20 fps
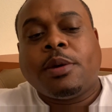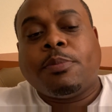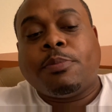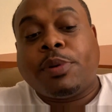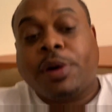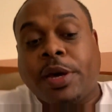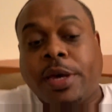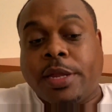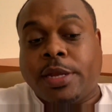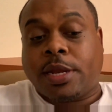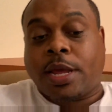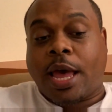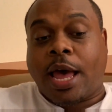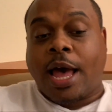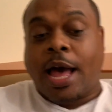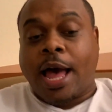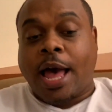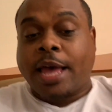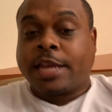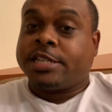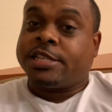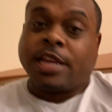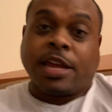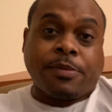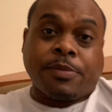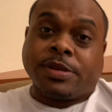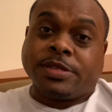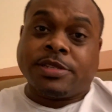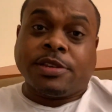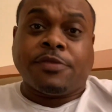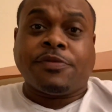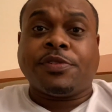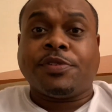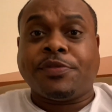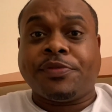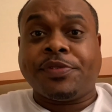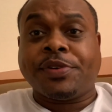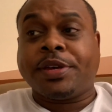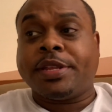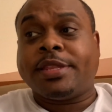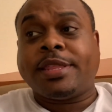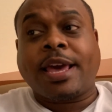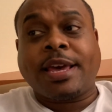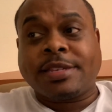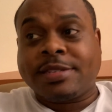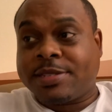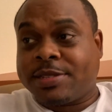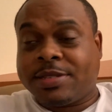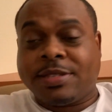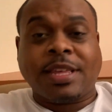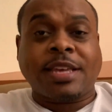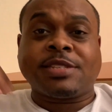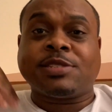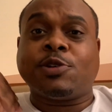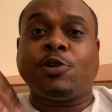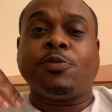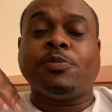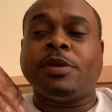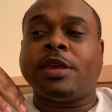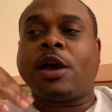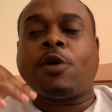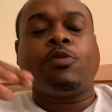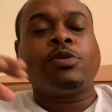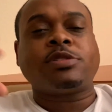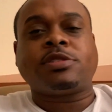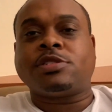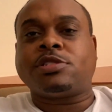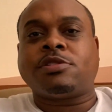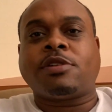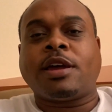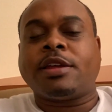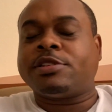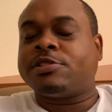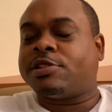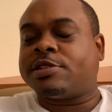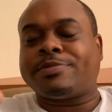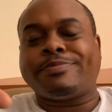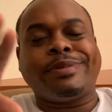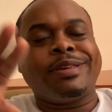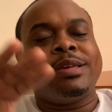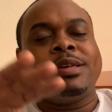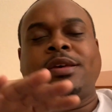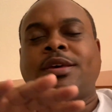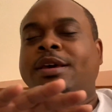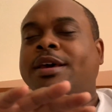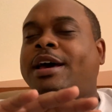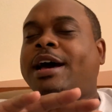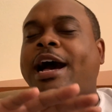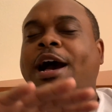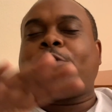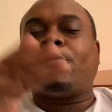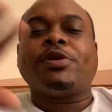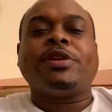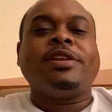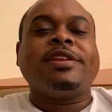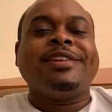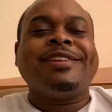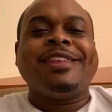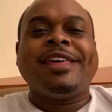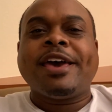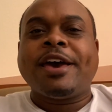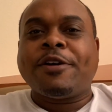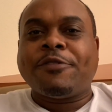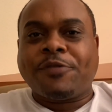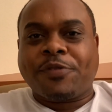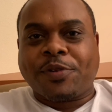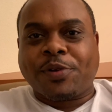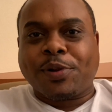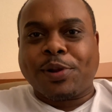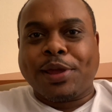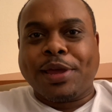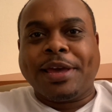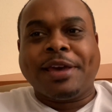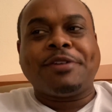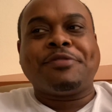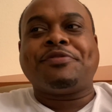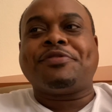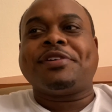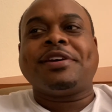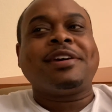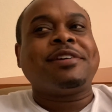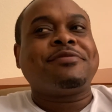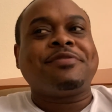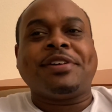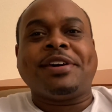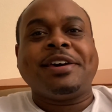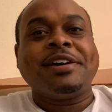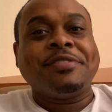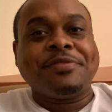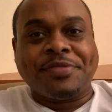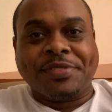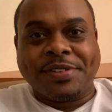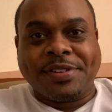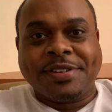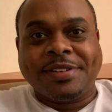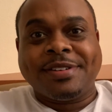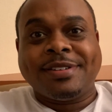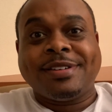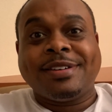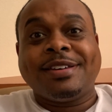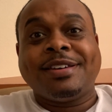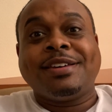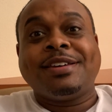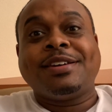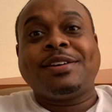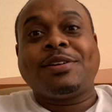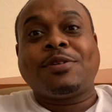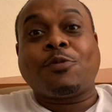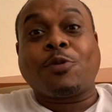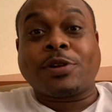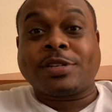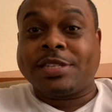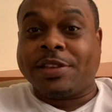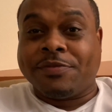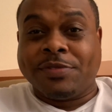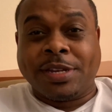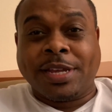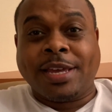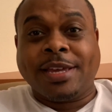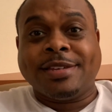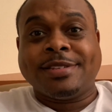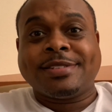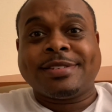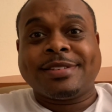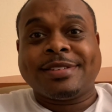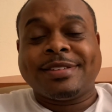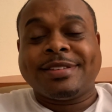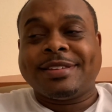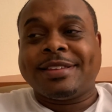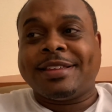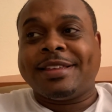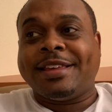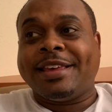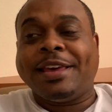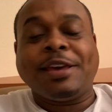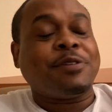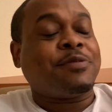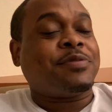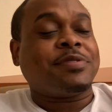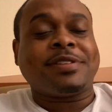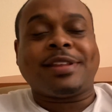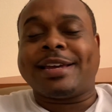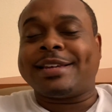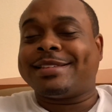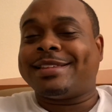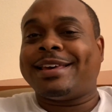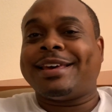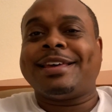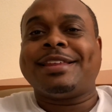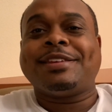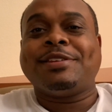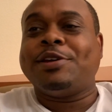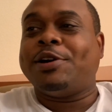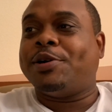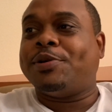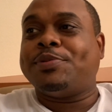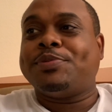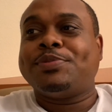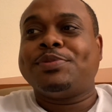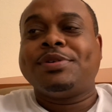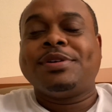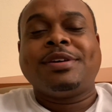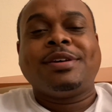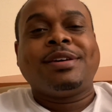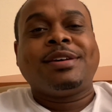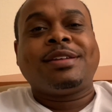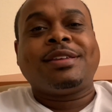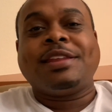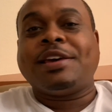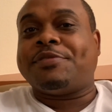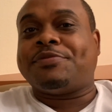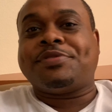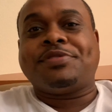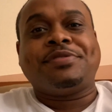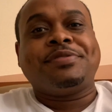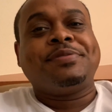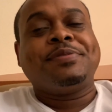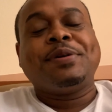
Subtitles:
But I shot myself in the foot. That's on me. I wasn't trying. Trust me, I would never, ever, ever, ever work 7 days, ever, like that. No, never.